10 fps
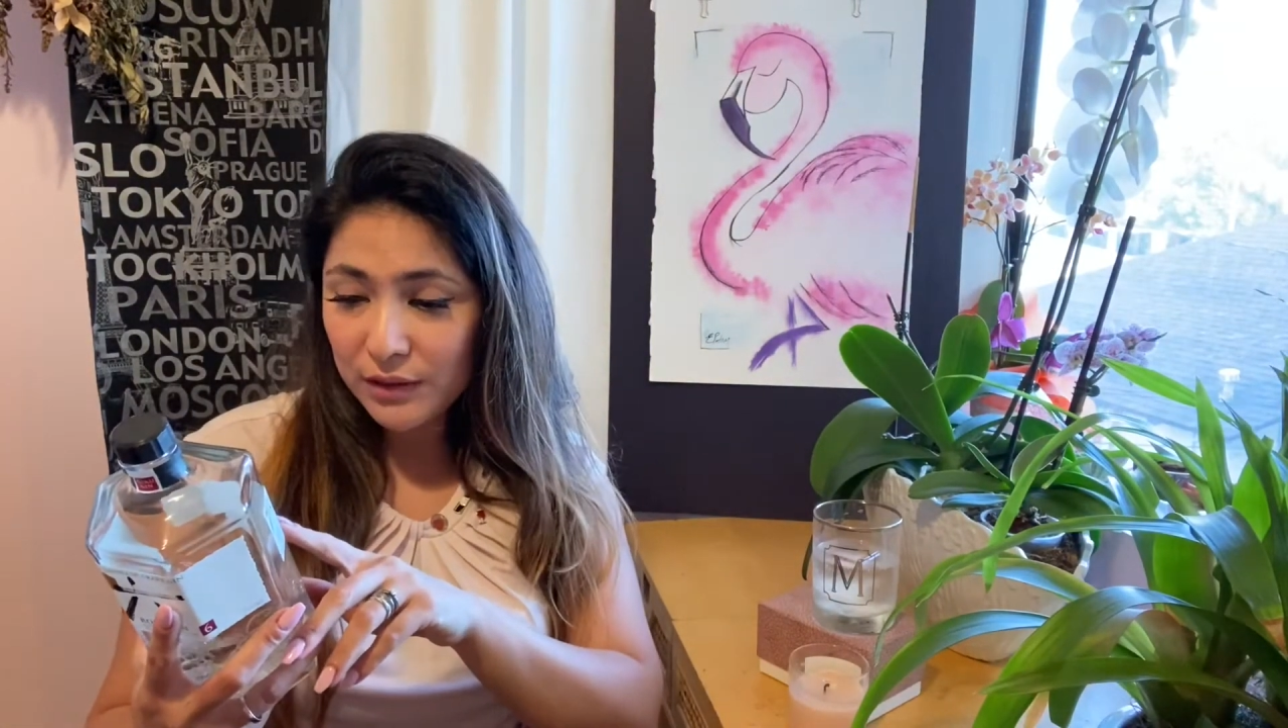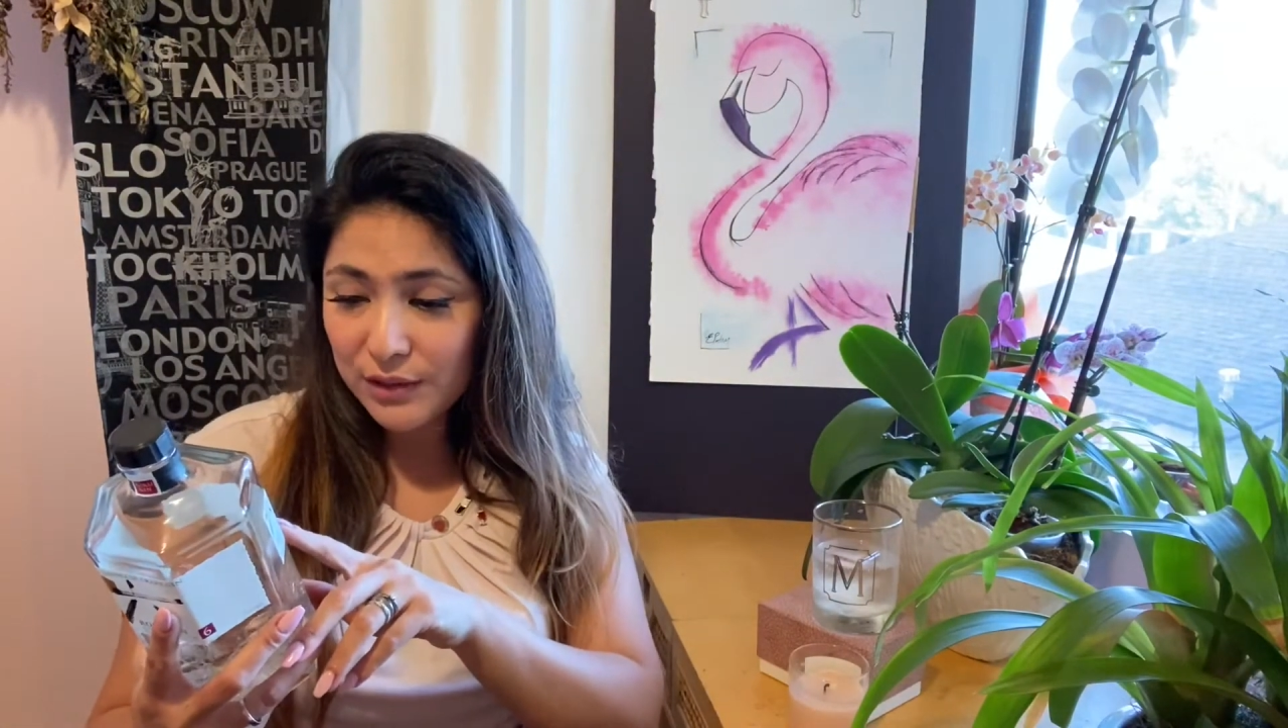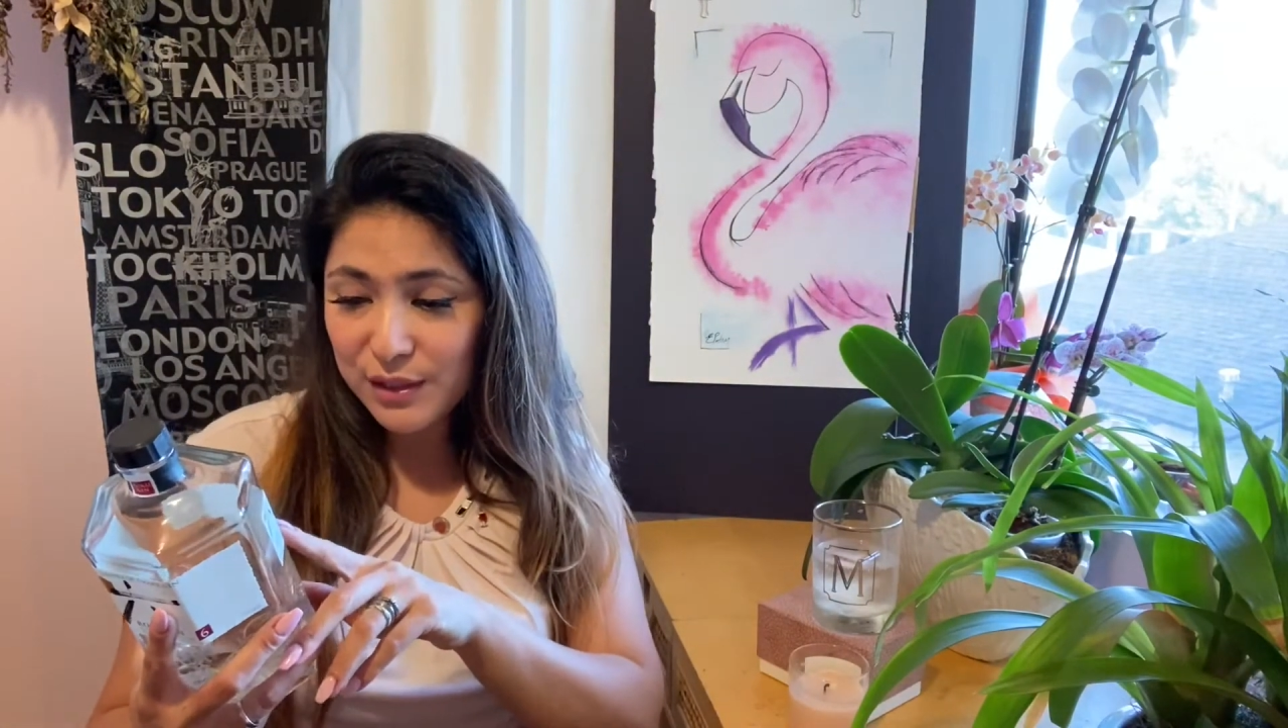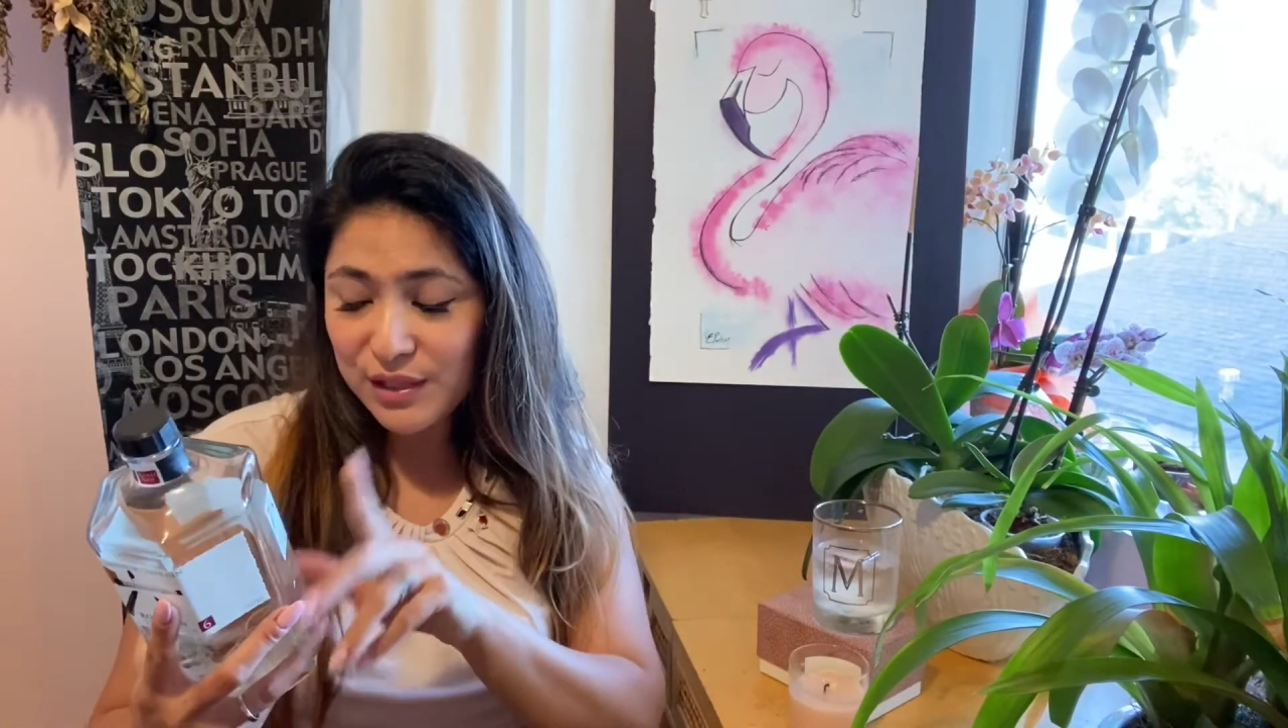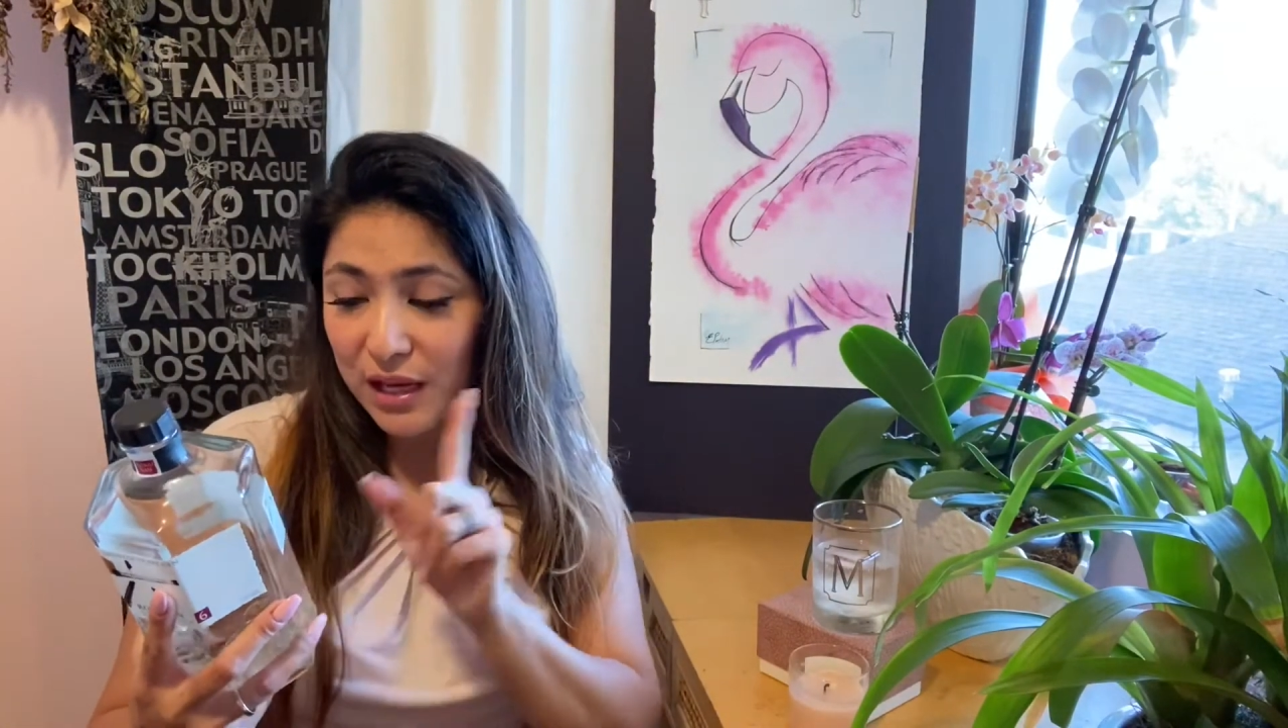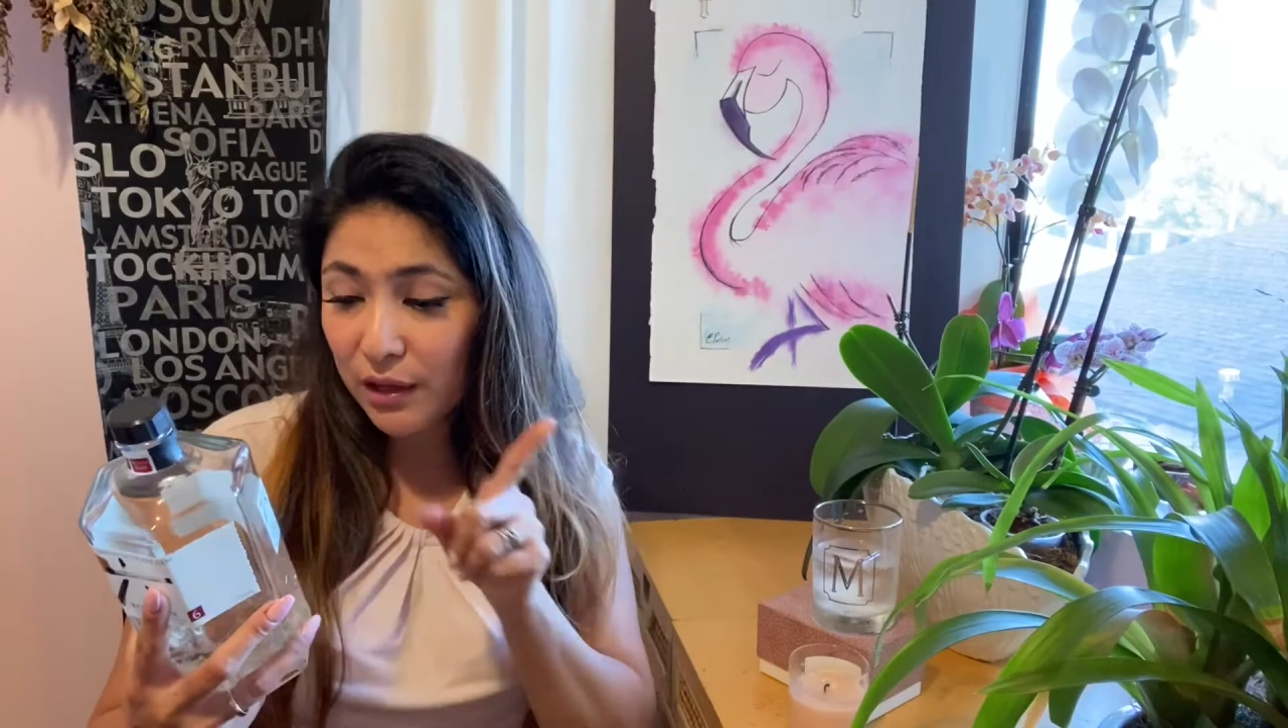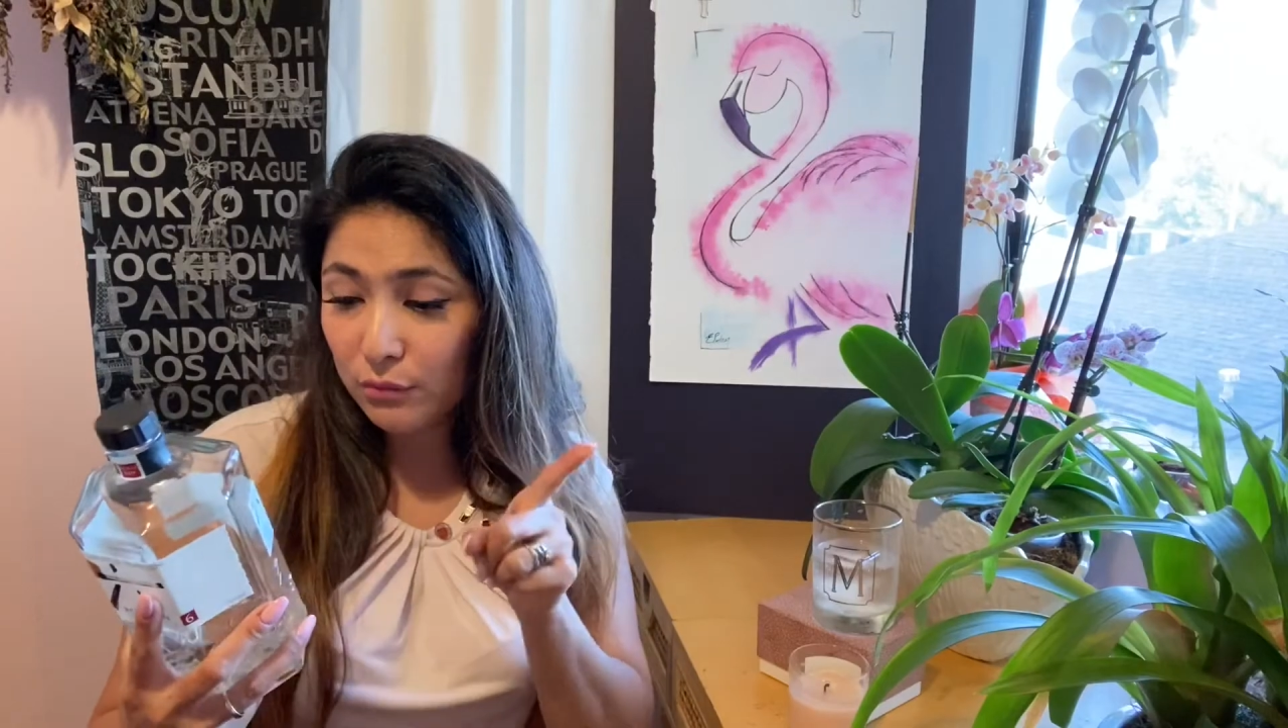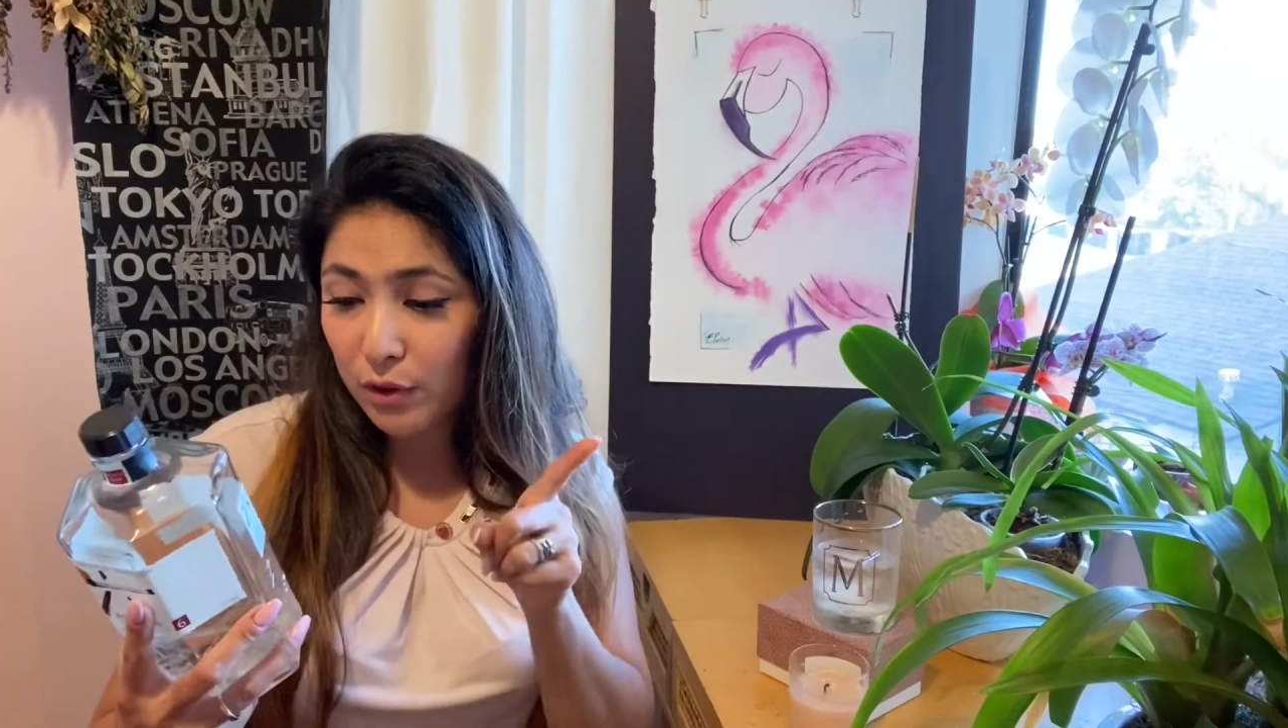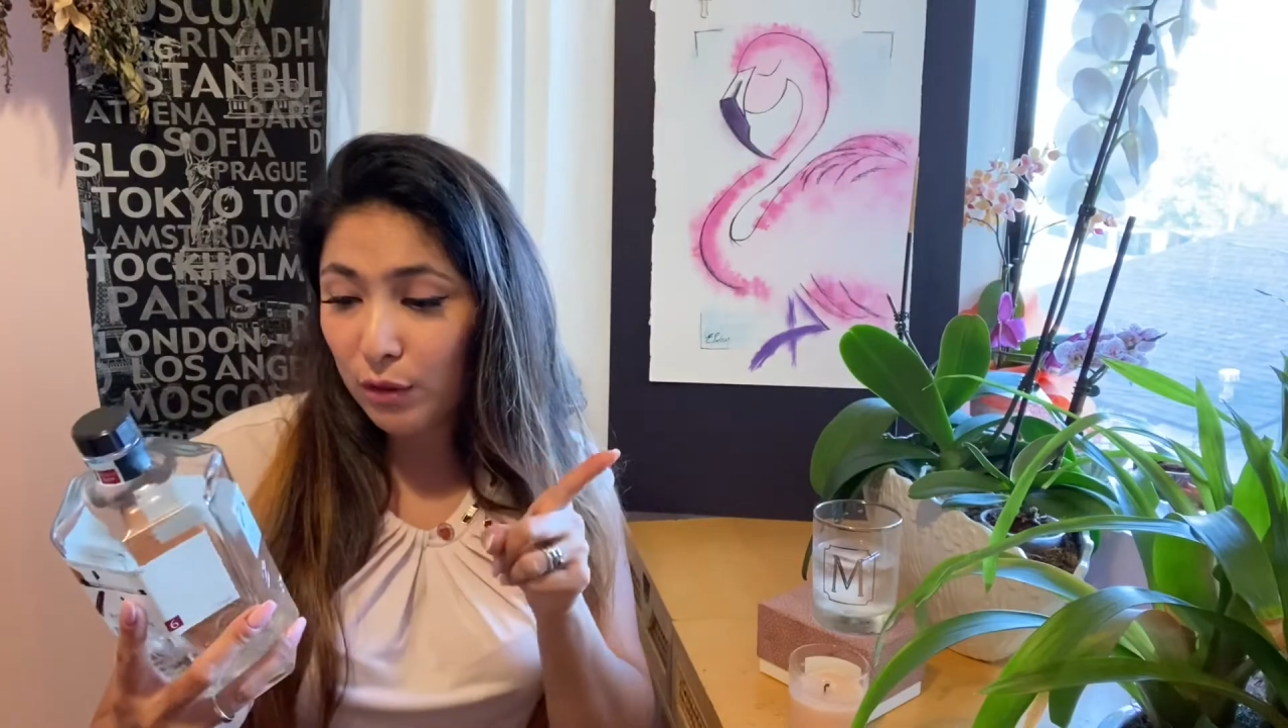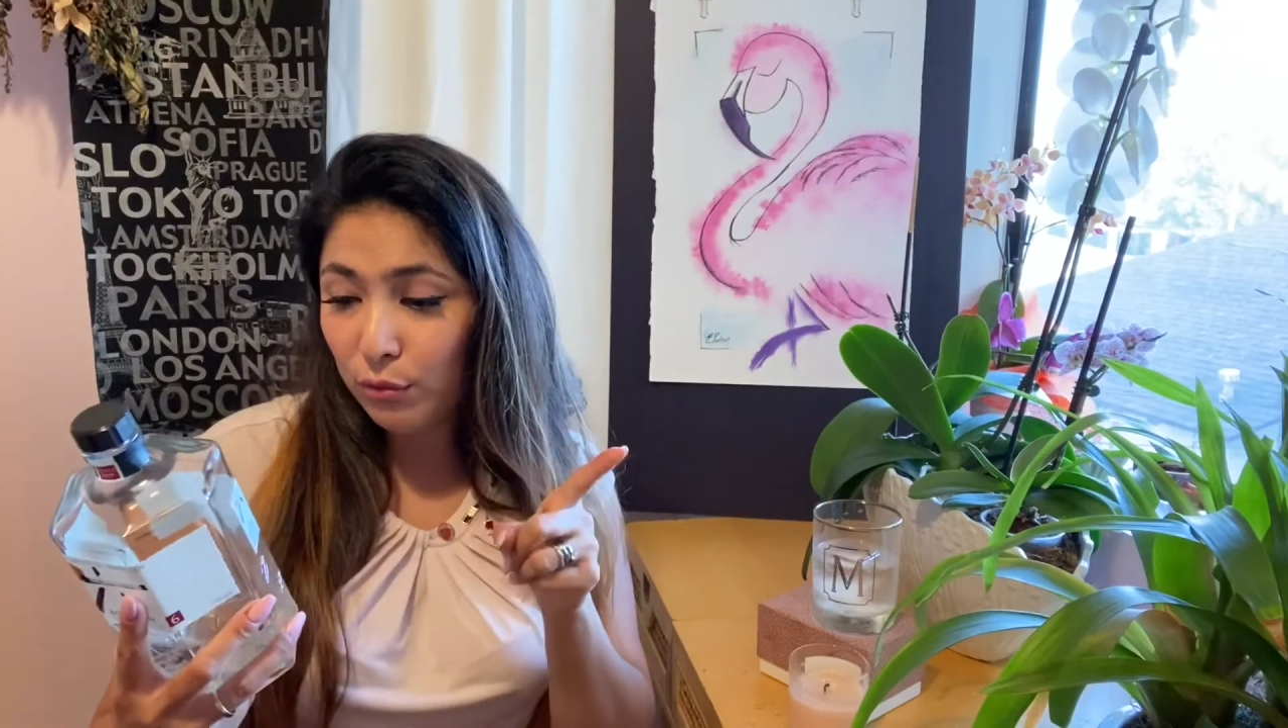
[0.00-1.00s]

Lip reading: The second one